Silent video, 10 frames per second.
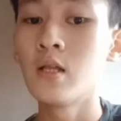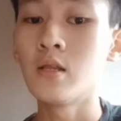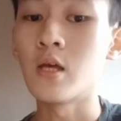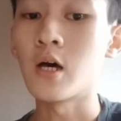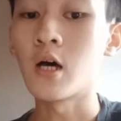
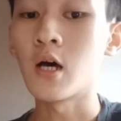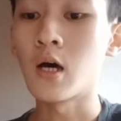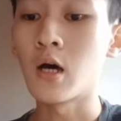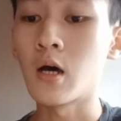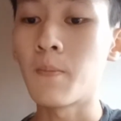
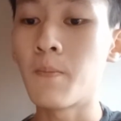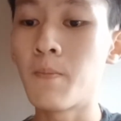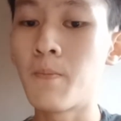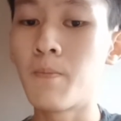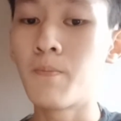the
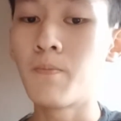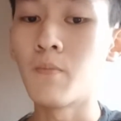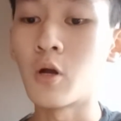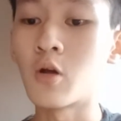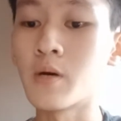
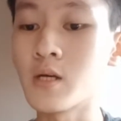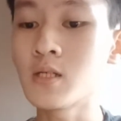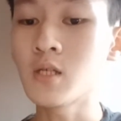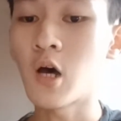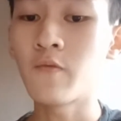
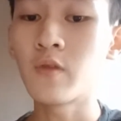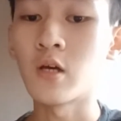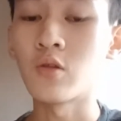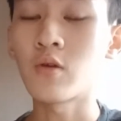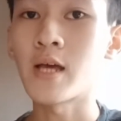monomers of
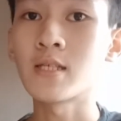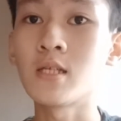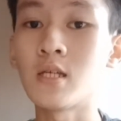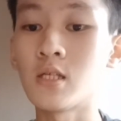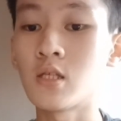the nucleic
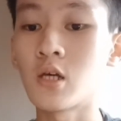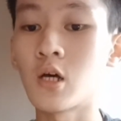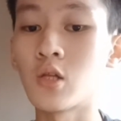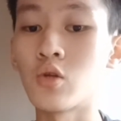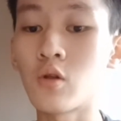acid is
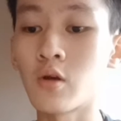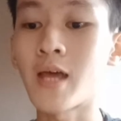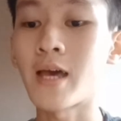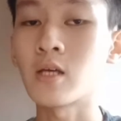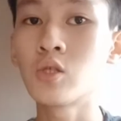the
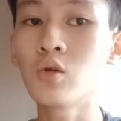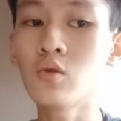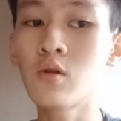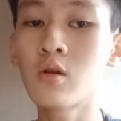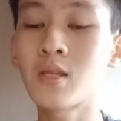nucleotide. So
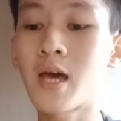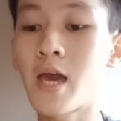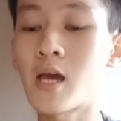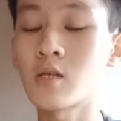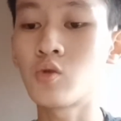nucleotide
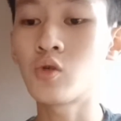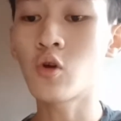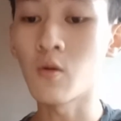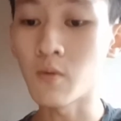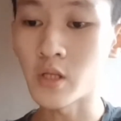has three
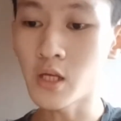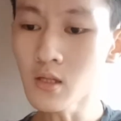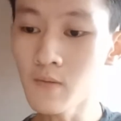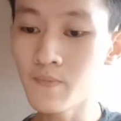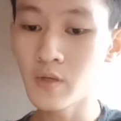
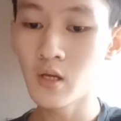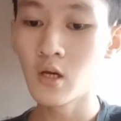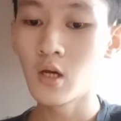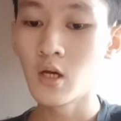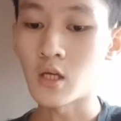components.
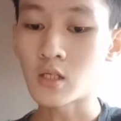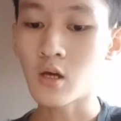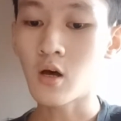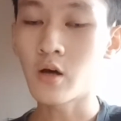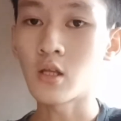It's
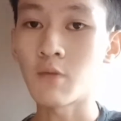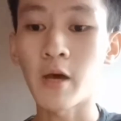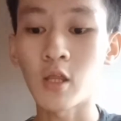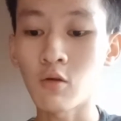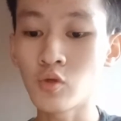called the
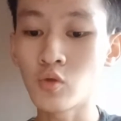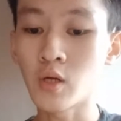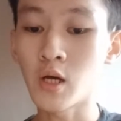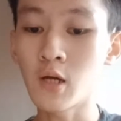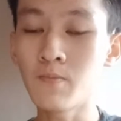pentose
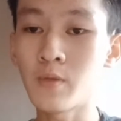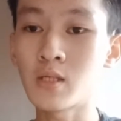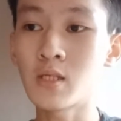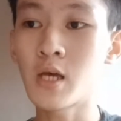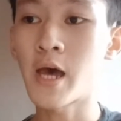sugar,
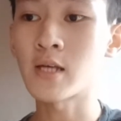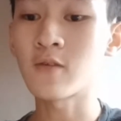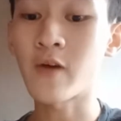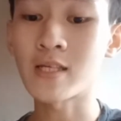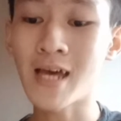means has
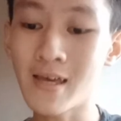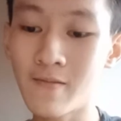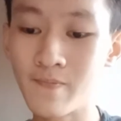5 sides,